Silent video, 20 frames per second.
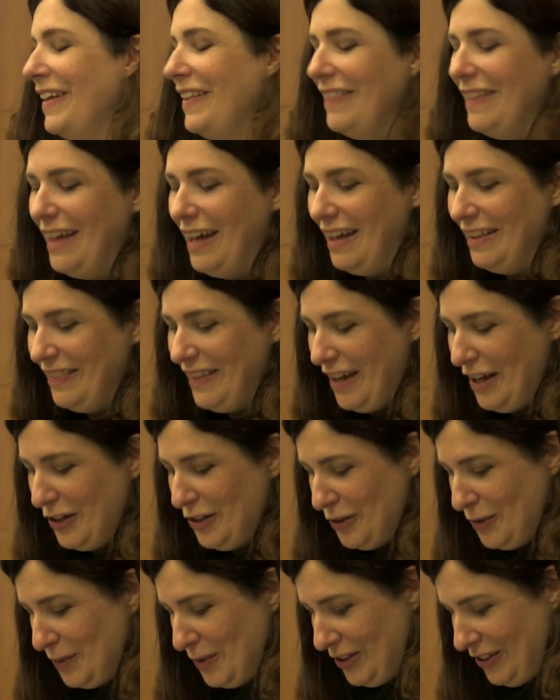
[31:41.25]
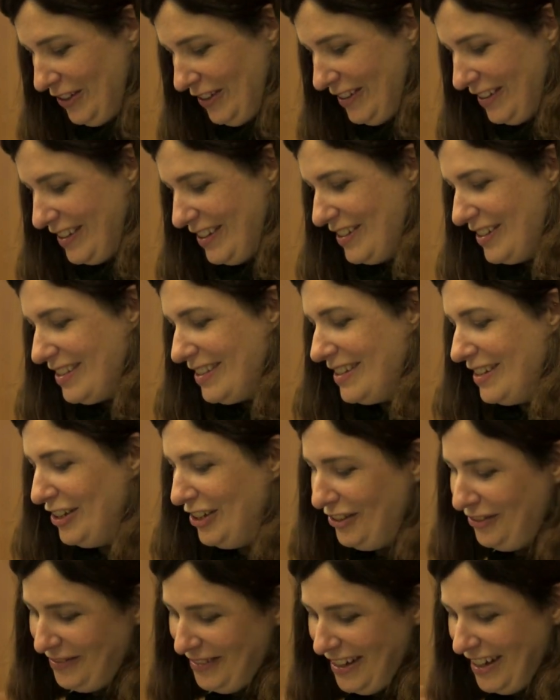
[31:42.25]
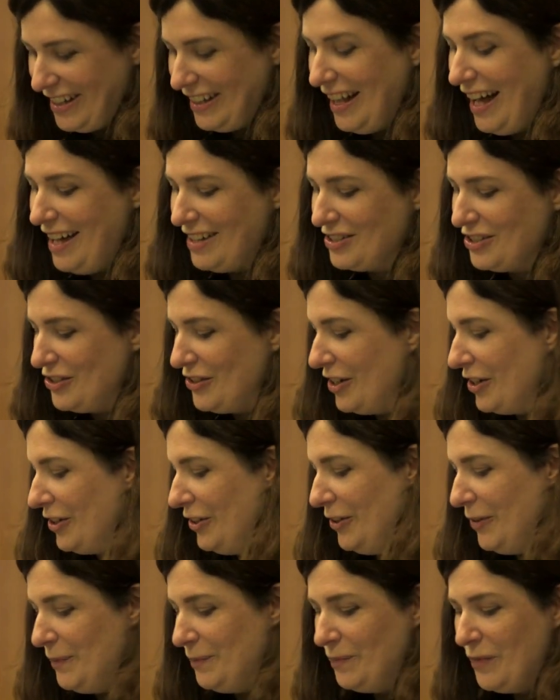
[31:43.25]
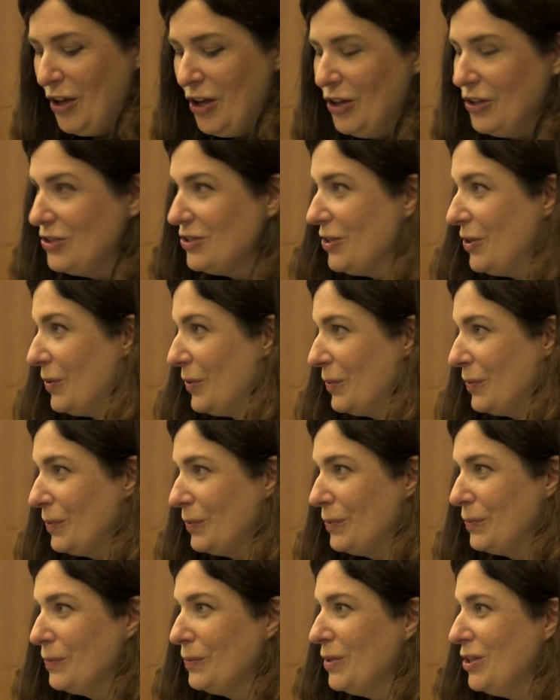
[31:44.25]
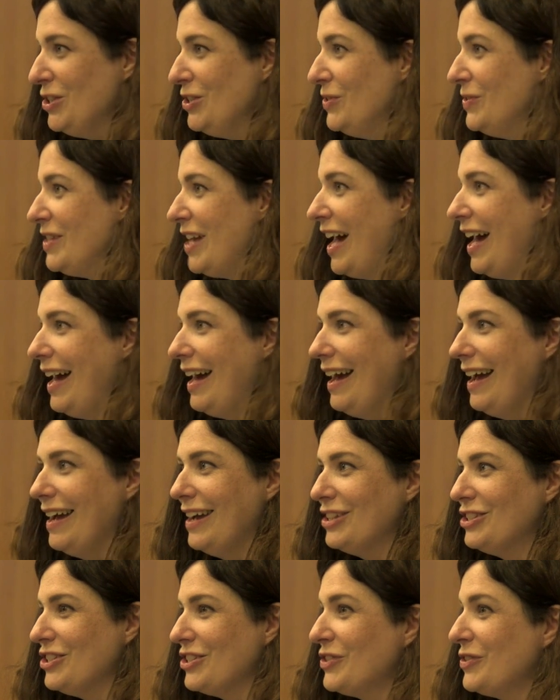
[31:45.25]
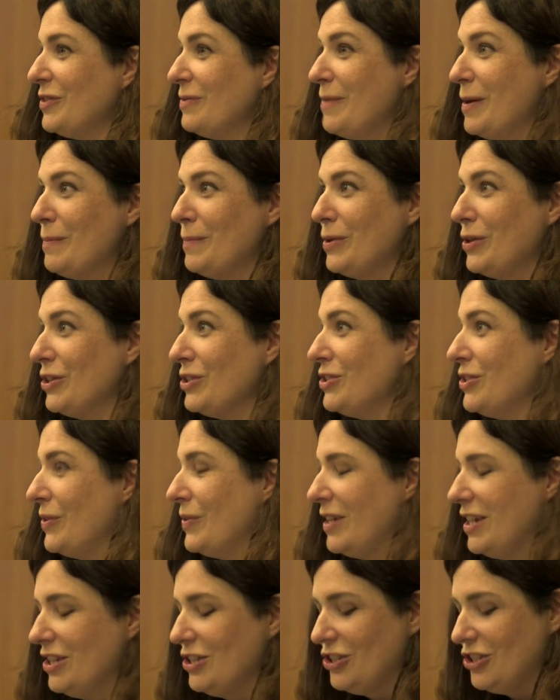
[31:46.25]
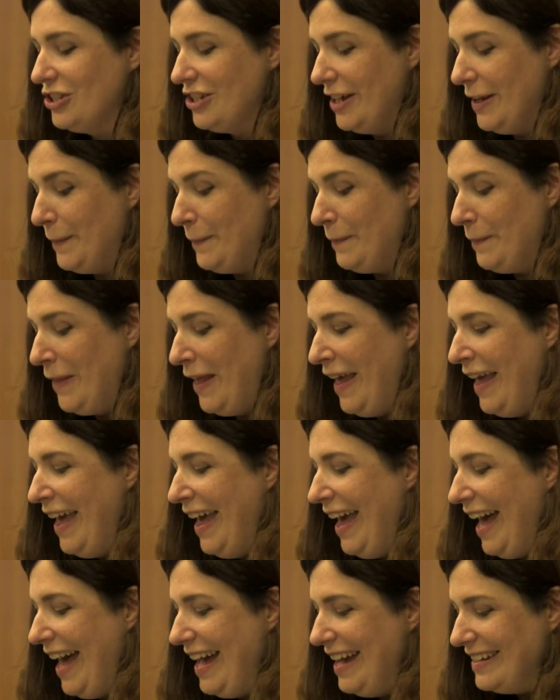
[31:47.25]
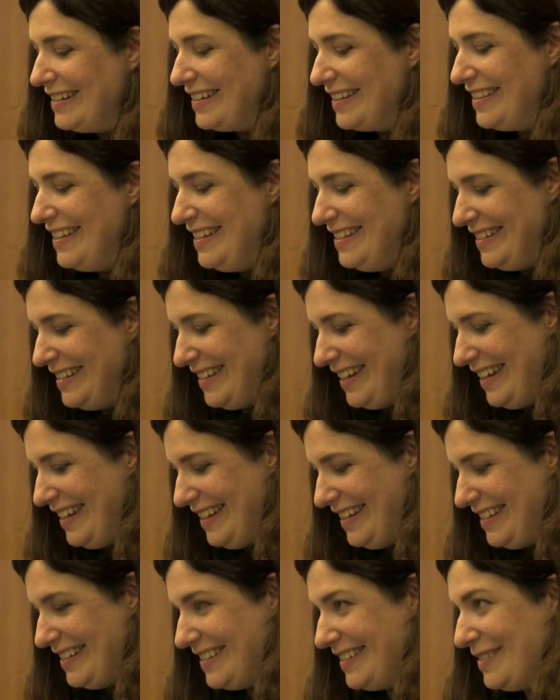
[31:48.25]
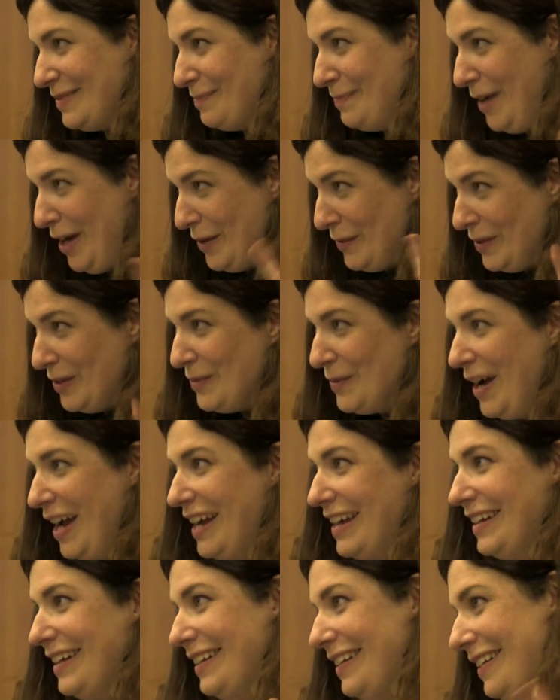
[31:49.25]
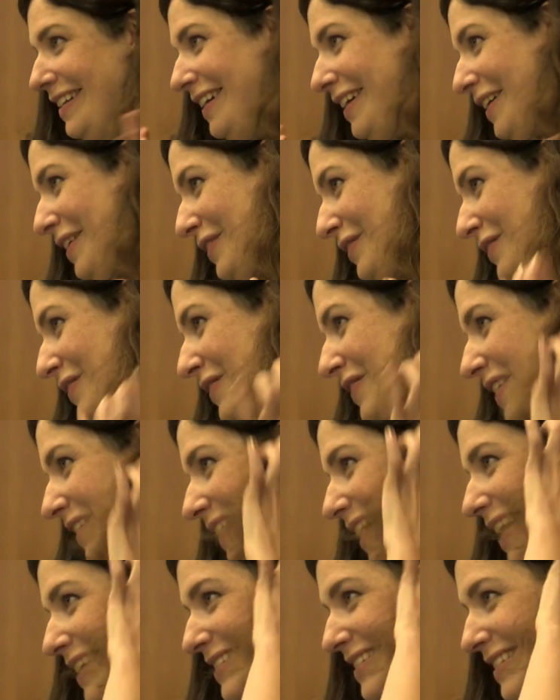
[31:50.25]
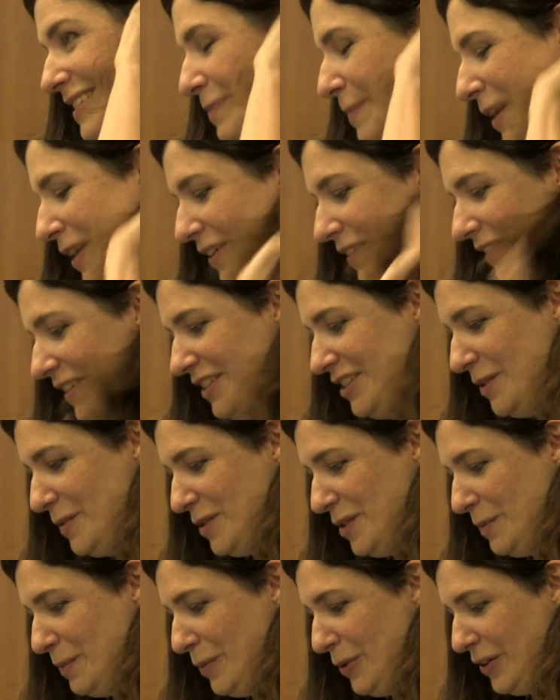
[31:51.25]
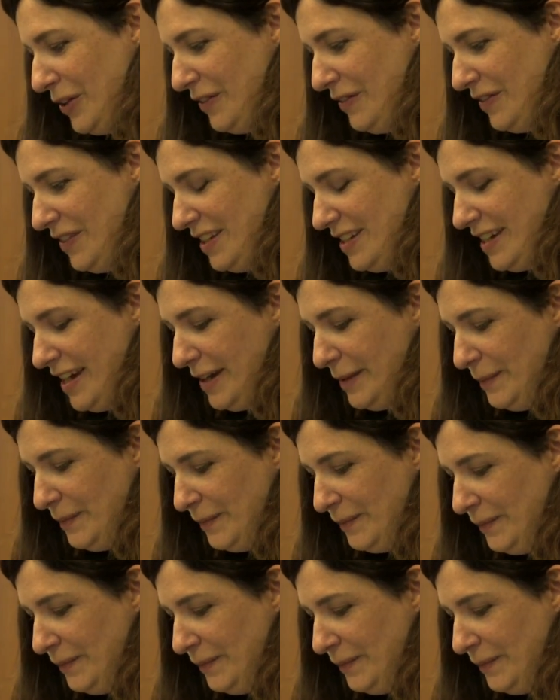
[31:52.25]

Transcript: In the underworld, there's still a class struggle. So when you die, just remember, don't eat shit. And this is my rewriting of the last spell in the Egyptian Book of the Dead.